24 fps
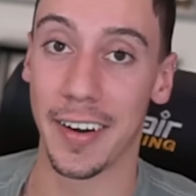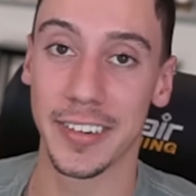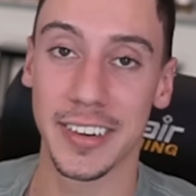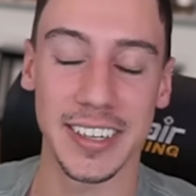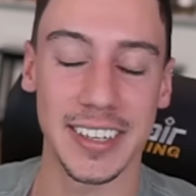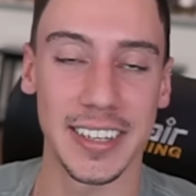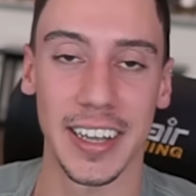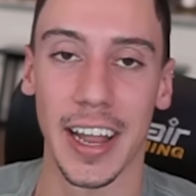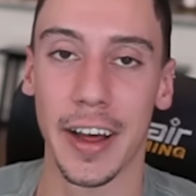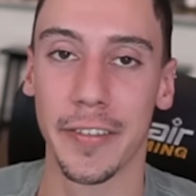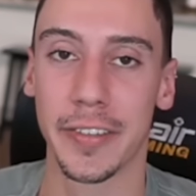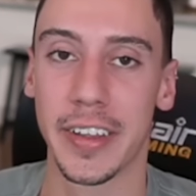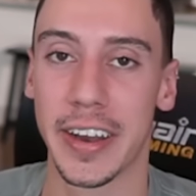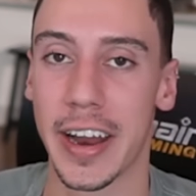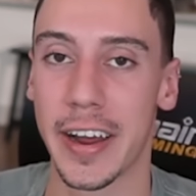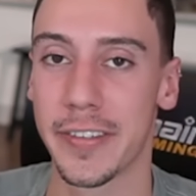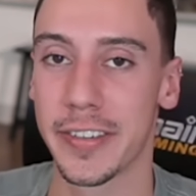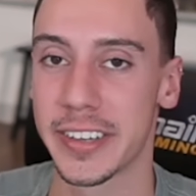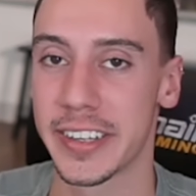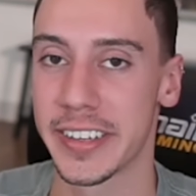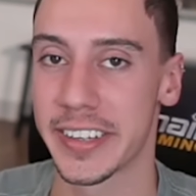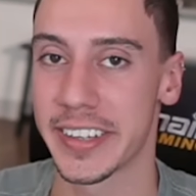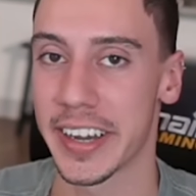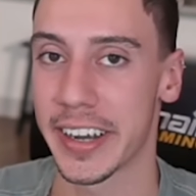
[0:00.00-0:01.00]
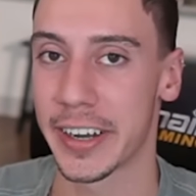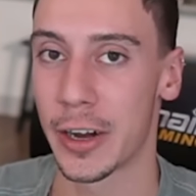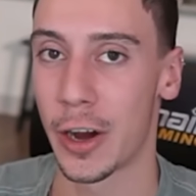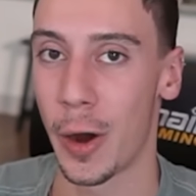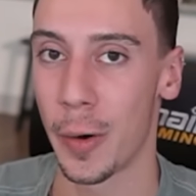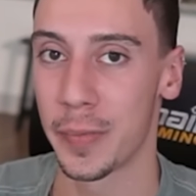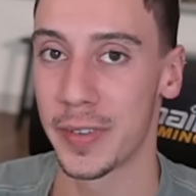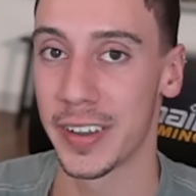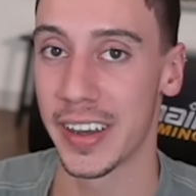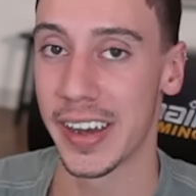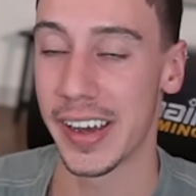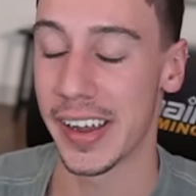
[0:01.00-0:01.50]
just loved it ever since I copped
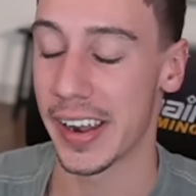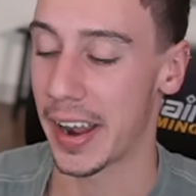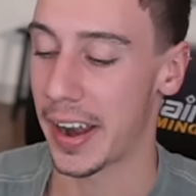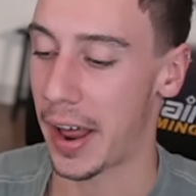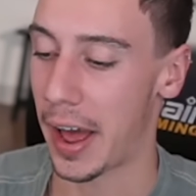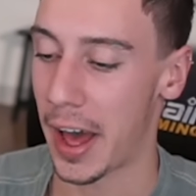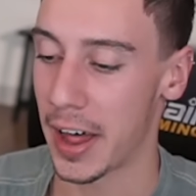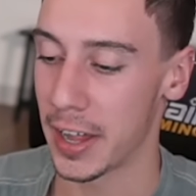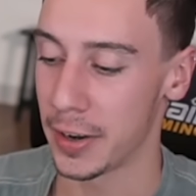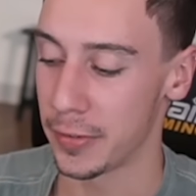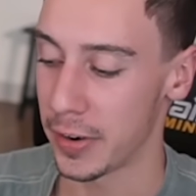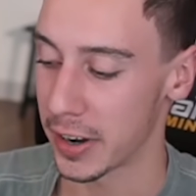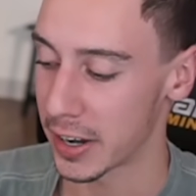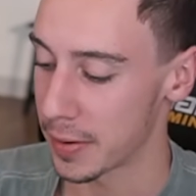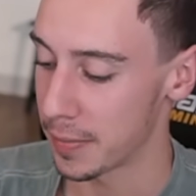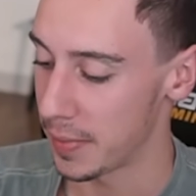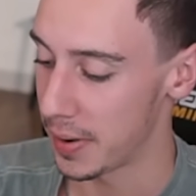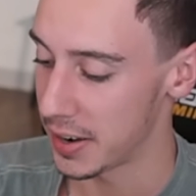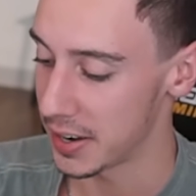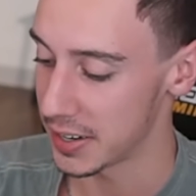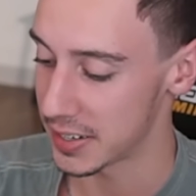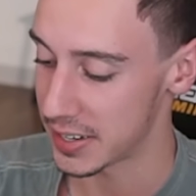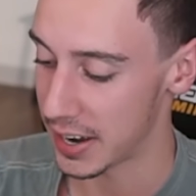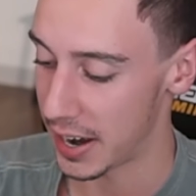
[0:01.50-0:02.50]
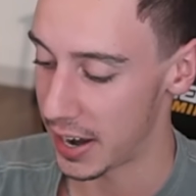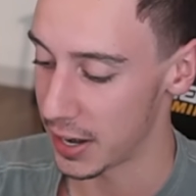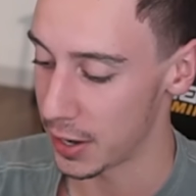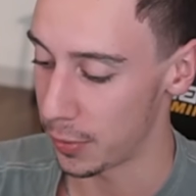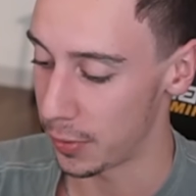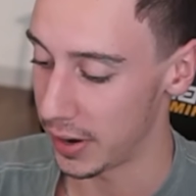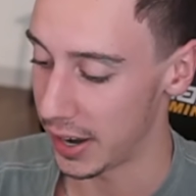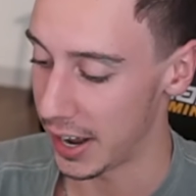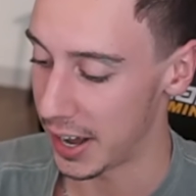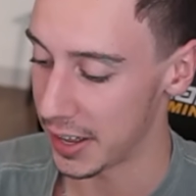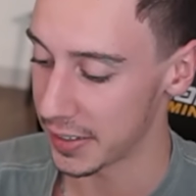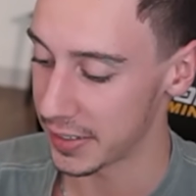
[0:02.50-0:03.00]
it and I'd highly recommend it to anyone
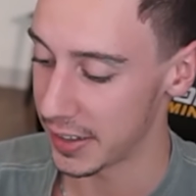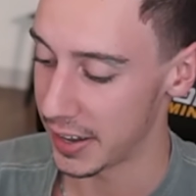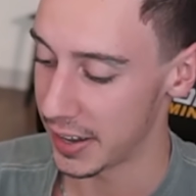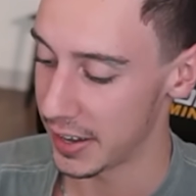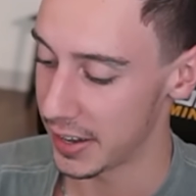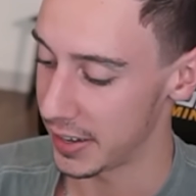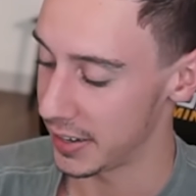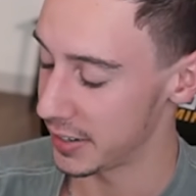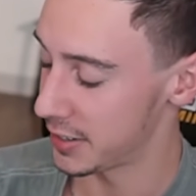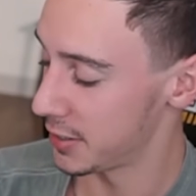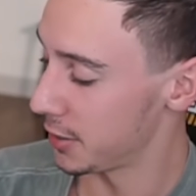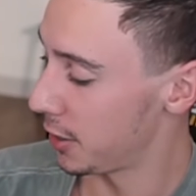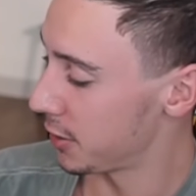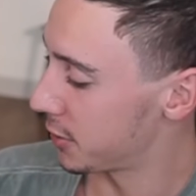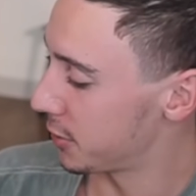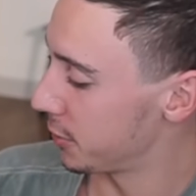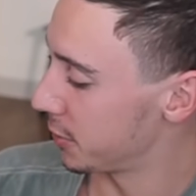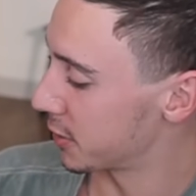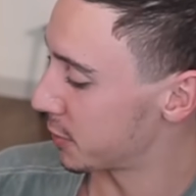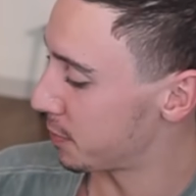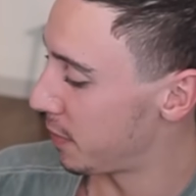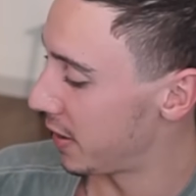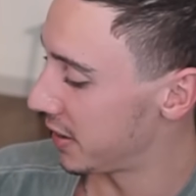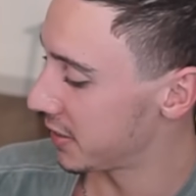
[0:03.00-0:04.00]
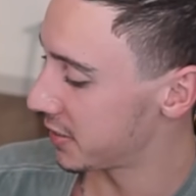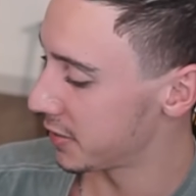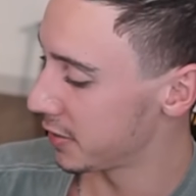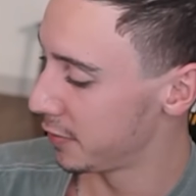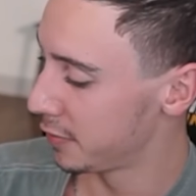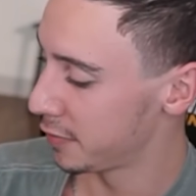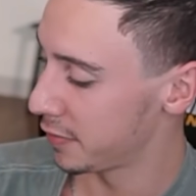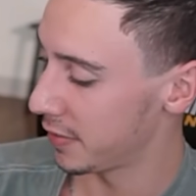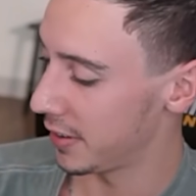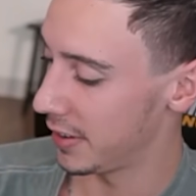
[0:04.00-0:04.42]
out there. It's not too expensive.